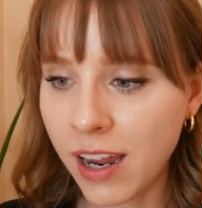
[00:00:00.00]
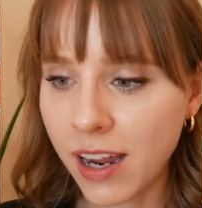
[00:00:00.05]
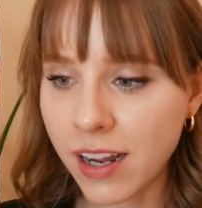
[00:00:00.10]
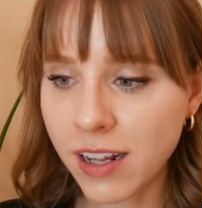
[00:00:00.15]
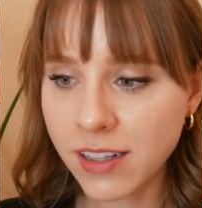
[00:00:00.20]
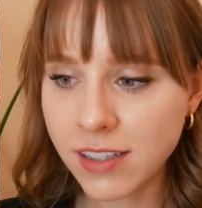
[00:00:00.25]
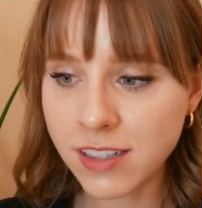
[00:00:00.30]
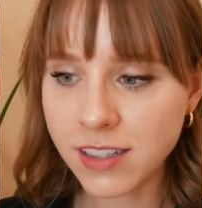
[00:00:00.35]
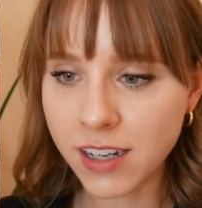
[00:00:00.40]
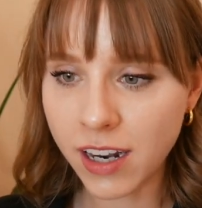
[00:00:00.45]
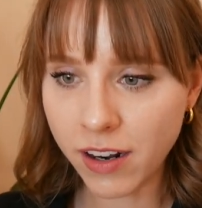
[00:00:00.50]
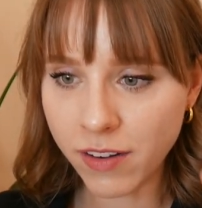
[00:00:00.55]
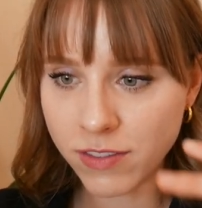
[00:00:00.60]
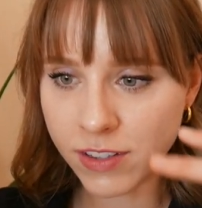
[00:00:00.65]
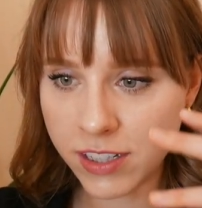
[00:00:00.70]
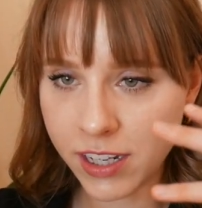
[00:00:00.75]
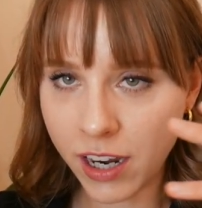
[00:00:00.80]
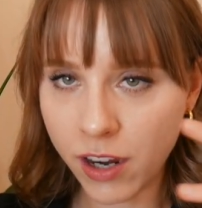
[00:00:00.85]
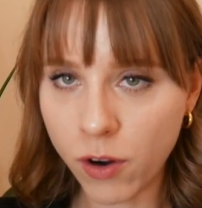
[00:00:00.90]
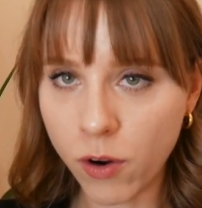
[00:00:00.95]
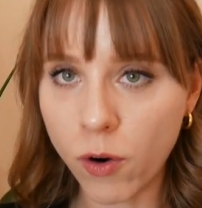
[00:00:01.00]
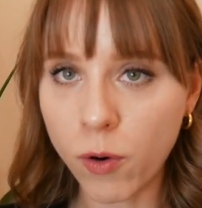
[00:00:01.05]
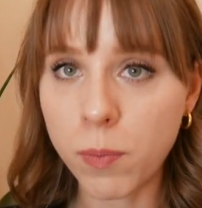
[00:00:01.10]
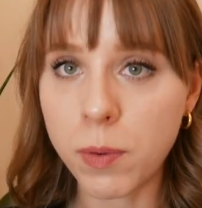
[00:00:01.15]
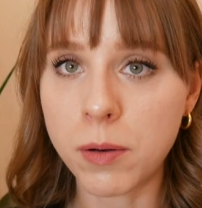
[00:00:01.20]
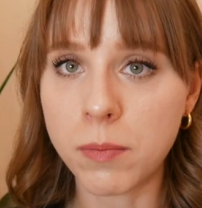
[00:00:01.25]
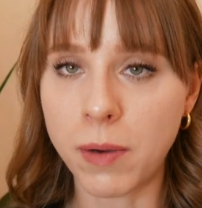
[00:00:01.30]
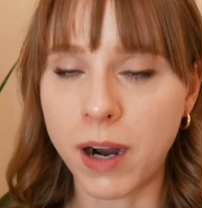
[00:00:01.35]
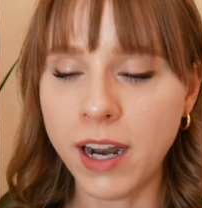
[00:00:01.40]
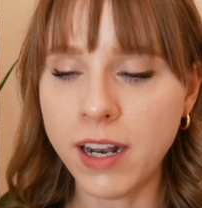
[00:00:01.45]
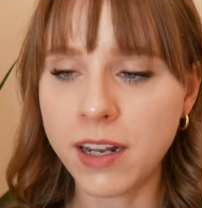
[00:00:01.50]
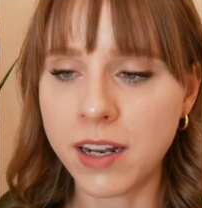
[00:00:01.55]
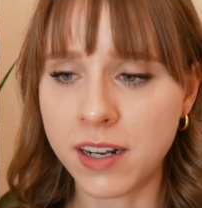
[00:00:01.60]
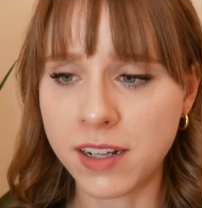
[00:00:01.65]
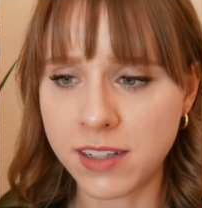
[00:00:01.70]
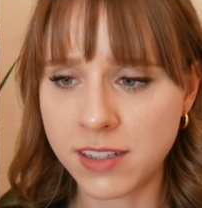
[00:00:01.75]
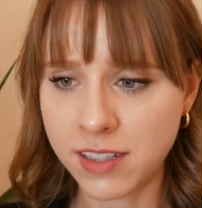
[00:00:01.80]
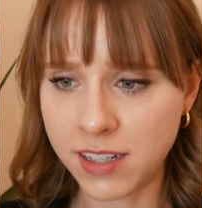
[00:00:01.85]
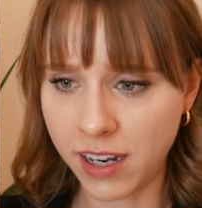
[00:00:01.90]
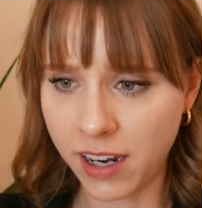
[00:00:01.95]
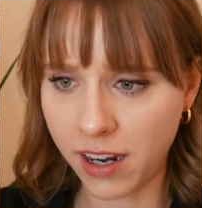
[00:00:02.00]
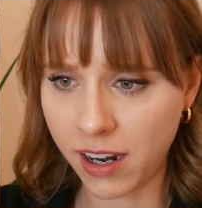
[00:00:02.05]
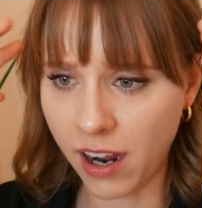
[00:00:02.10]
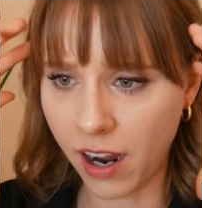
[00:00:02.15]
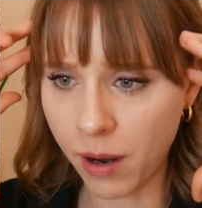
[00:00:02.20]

Instead of staying open minded and saying,